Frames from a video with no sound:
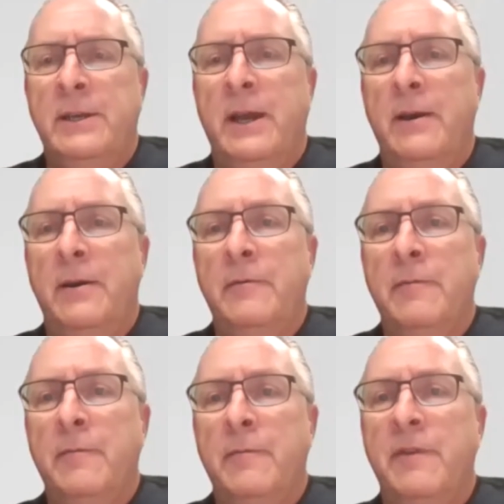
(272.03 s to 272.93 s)

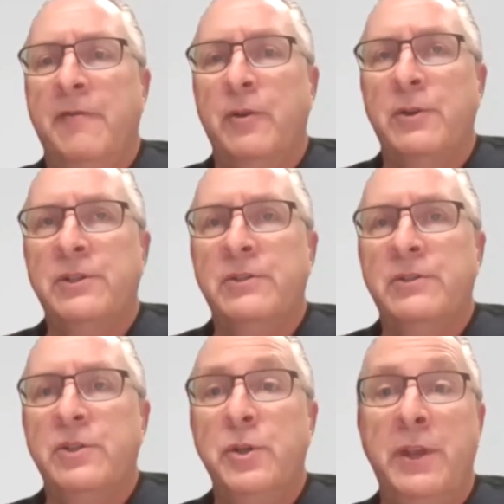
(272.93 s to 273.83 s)
The first
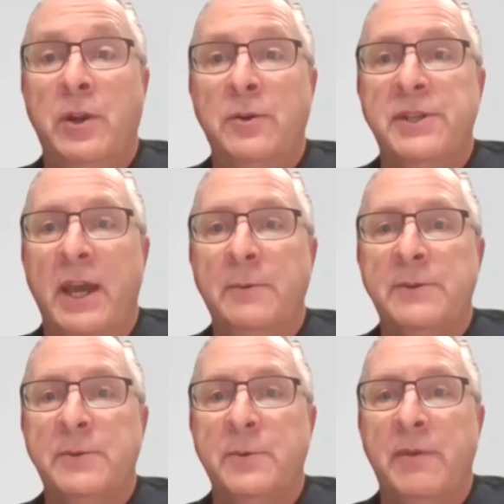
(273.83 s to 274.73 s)
2 years I
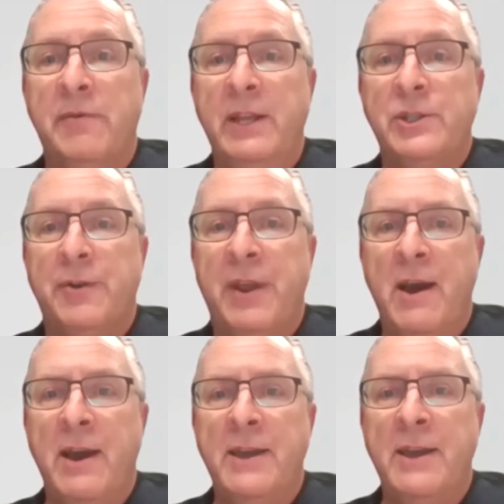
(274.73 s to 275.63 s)
was with
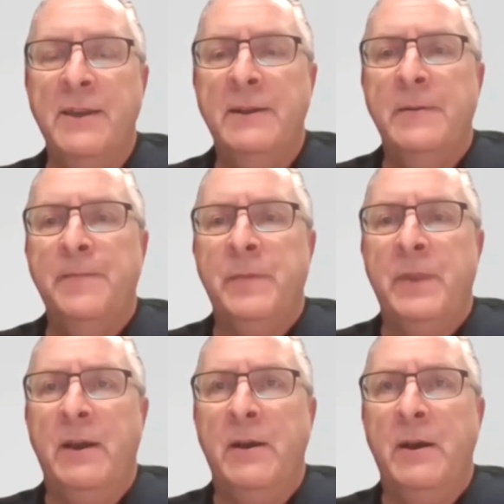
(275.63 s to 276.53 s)
HRAI,
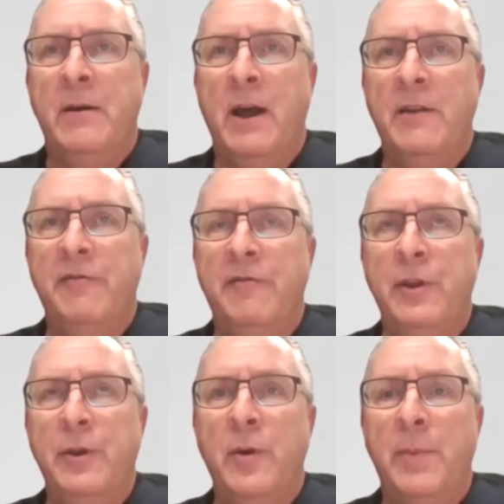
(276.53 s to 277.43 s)
I
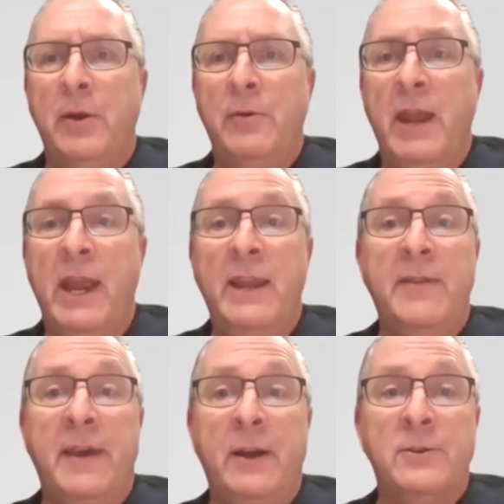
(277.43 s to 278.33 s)
flew about
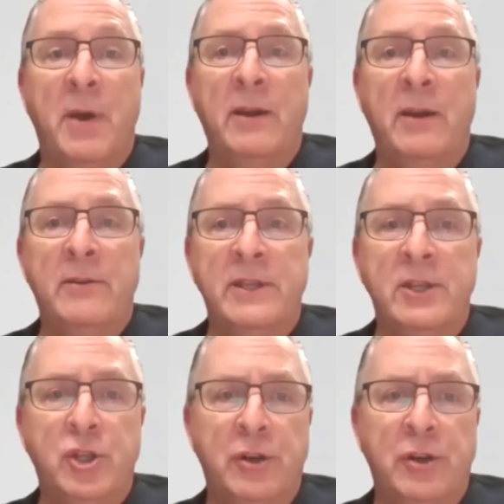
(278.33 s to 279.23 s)
80,000 miles
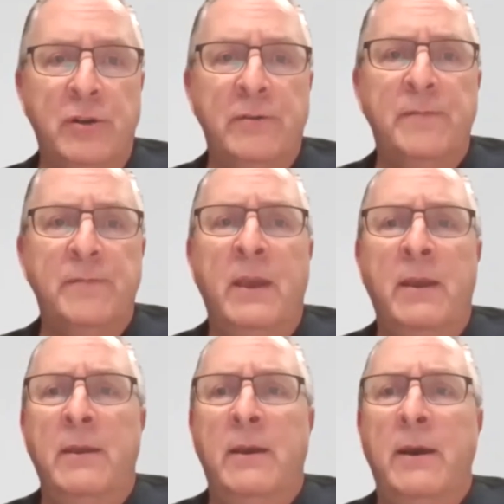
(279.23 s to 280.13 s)
each year,
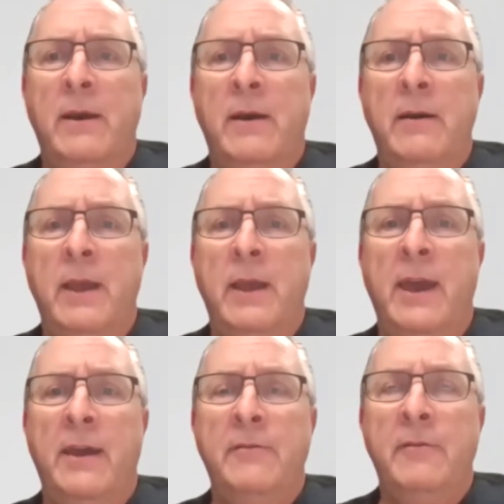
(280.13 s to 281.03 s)

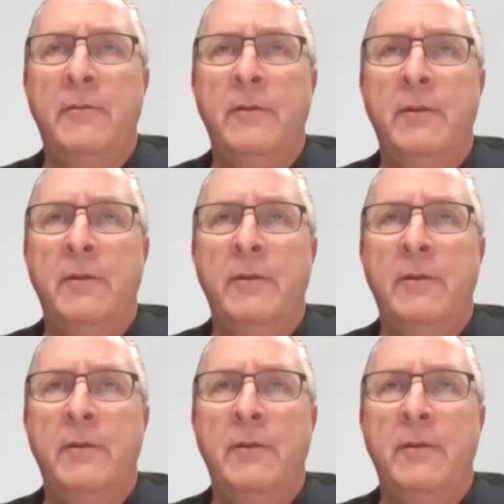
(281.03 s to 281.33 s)
and